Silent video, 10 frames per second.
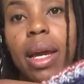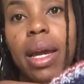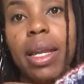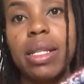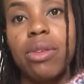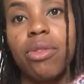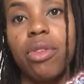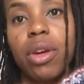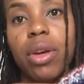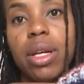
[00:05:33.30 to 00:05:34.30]
And it's a
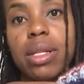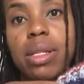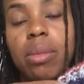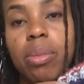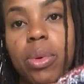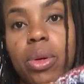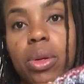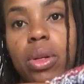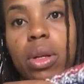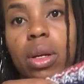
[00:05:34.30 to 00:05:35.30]
very
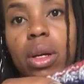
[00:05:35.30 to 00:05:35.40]
simple